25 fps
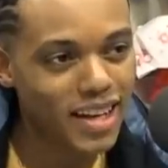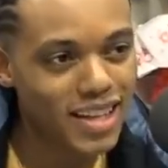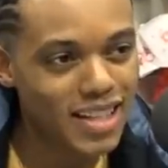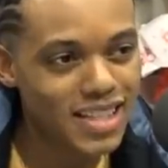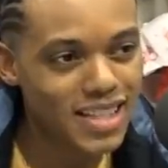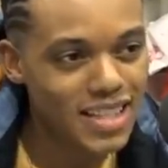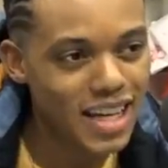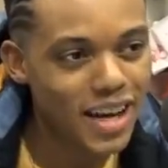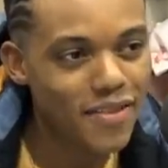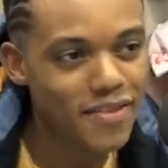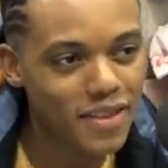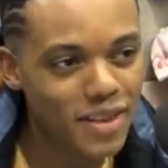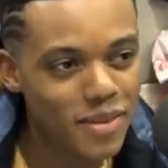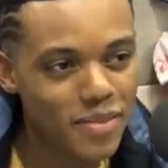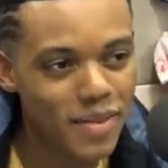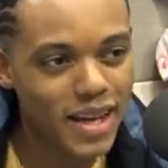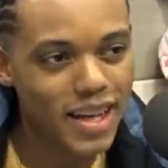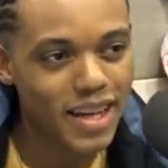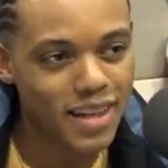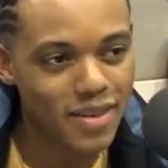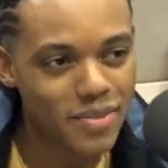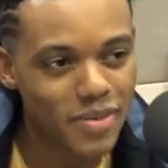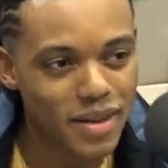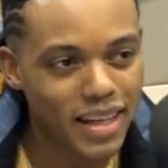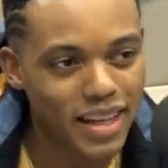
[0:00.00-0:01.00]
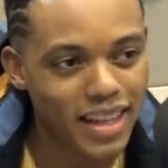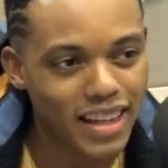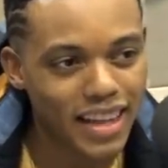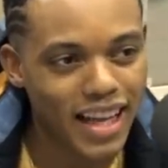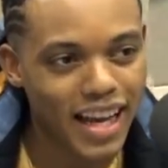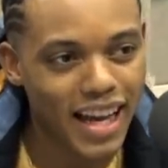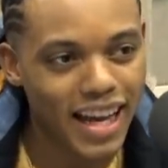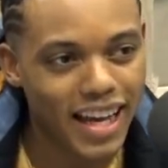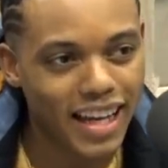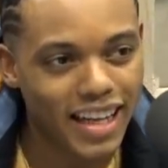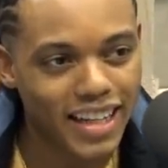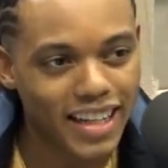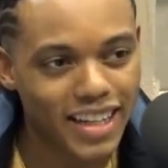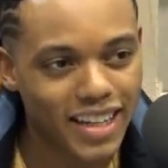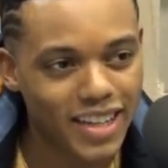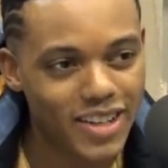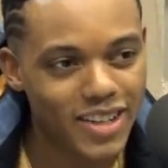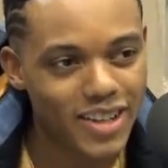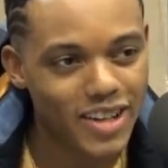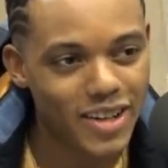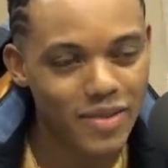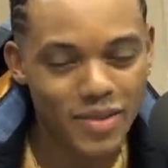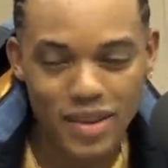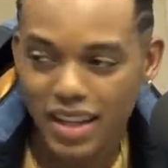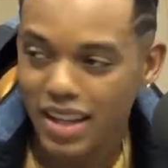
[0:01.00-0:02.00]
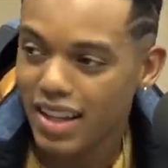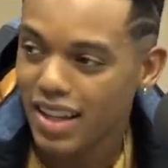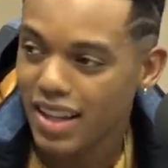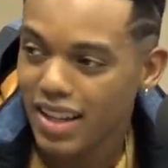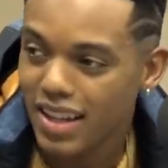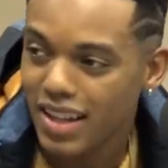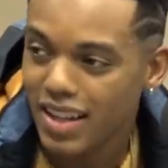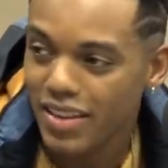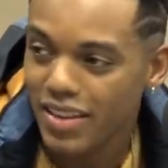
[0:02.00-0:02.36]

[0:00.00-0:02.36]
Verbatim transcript: Mm-hmm. It's definitely making me like you Van know Winkle.